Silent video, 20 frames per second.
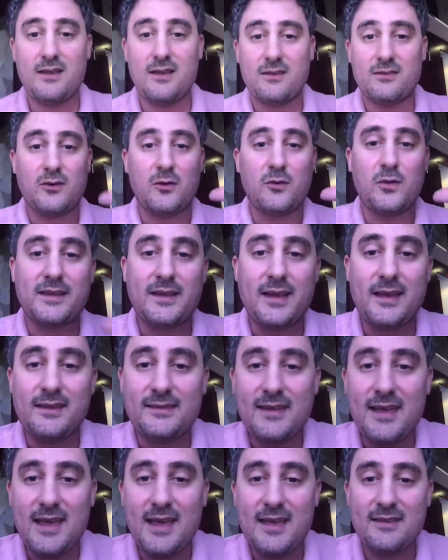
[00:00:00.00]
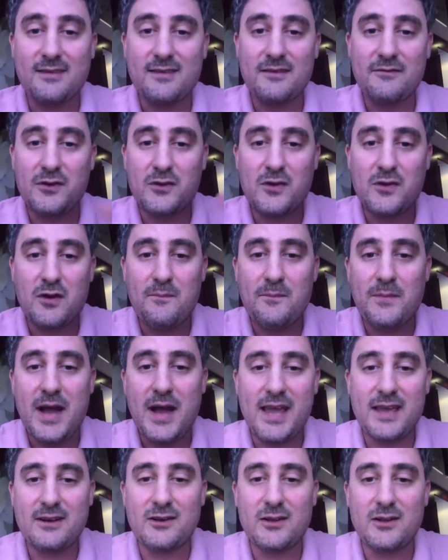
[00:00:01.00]
So what I say is, if you
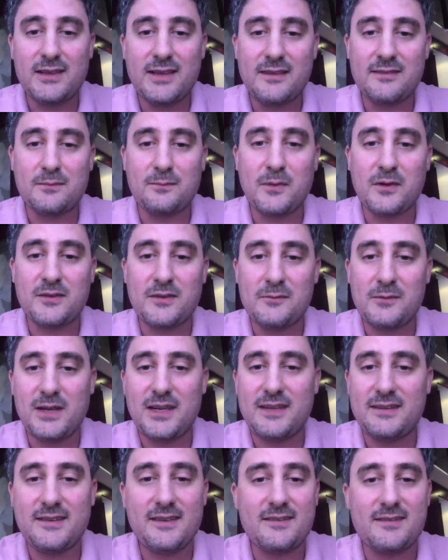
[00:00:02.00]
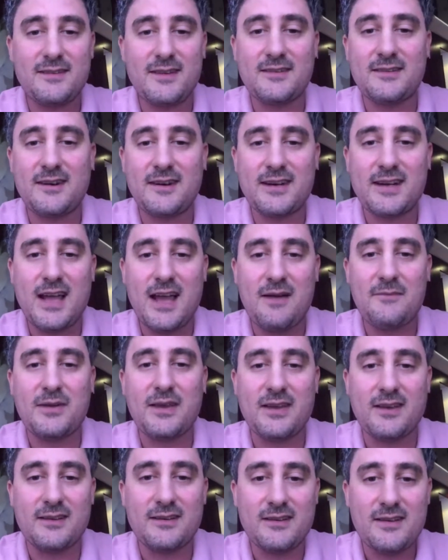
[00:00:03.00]
combine all these possibilities that are
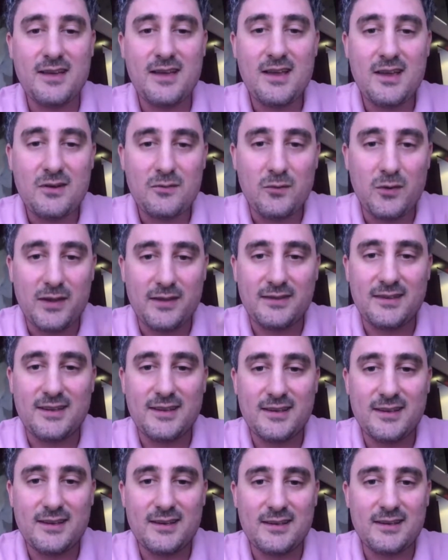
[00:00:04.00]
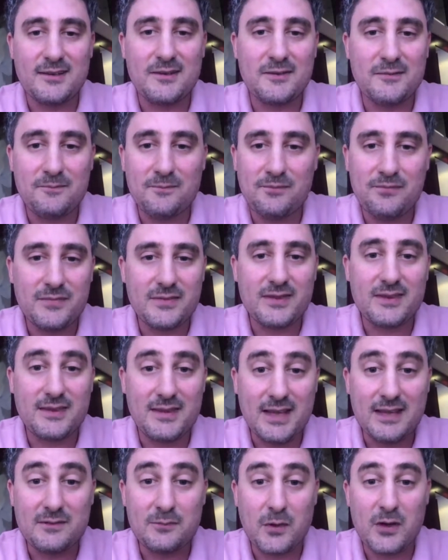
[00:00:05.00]
coming with the
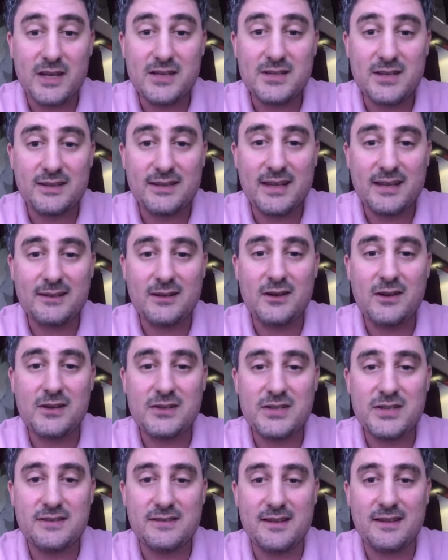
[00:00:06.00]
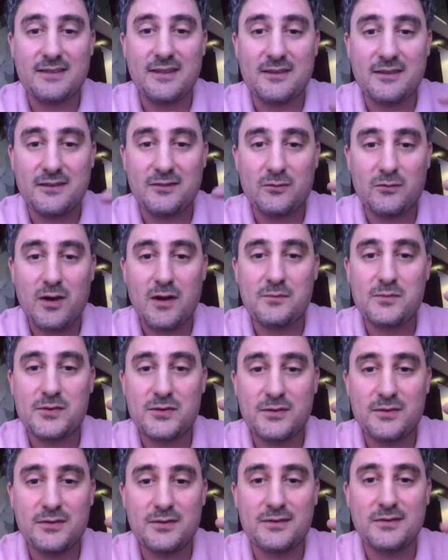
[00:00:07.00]
exponential technologies and the
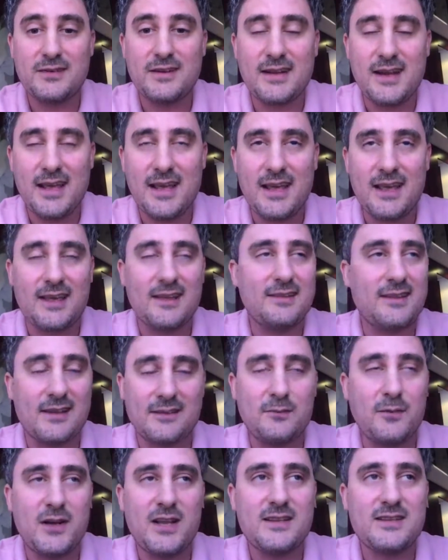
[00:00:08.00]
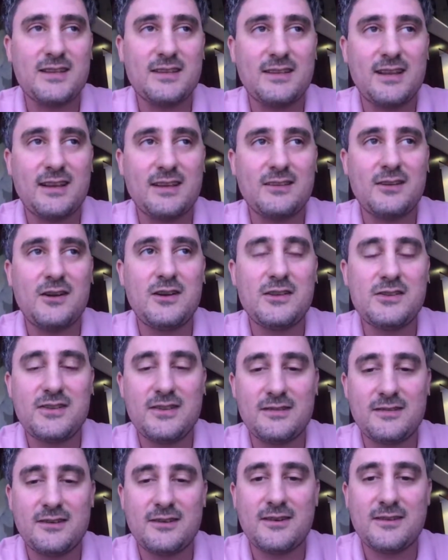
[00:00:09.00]
disruption, the exponential
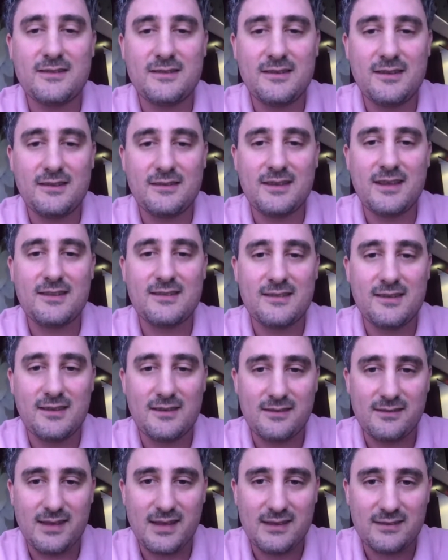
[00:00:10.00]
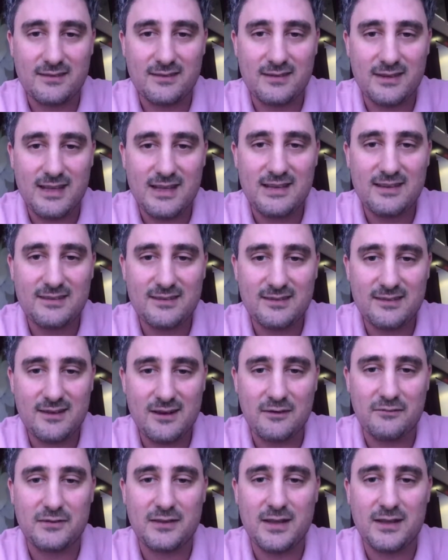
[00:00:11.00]
technologies, there's this 6 Ds
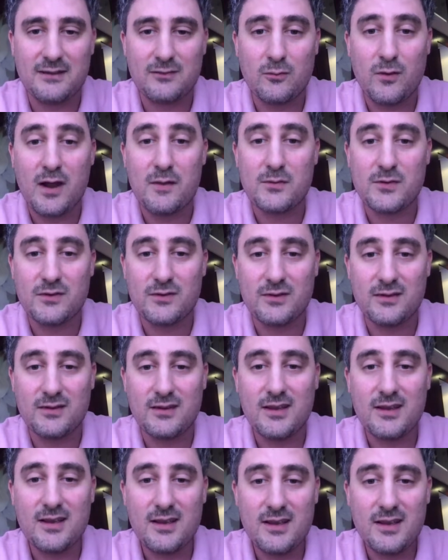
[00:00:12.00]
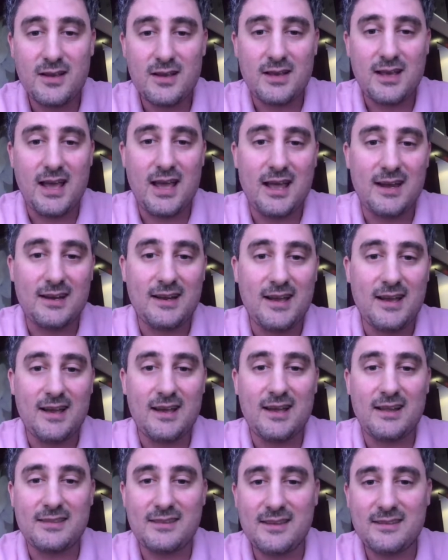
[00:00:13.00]
of disruption,
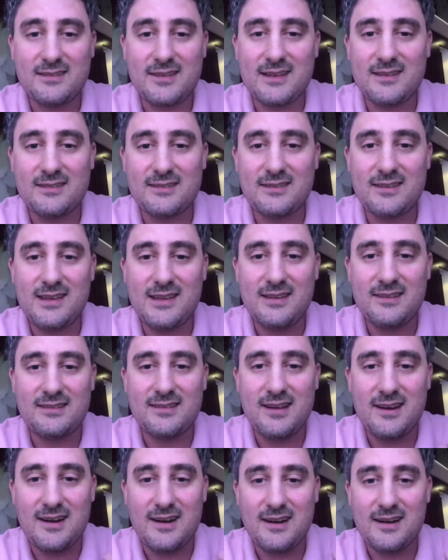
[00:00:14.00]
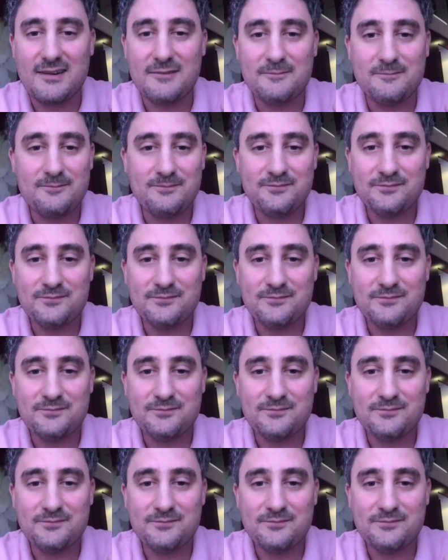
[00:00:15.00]
and these 6 Ds are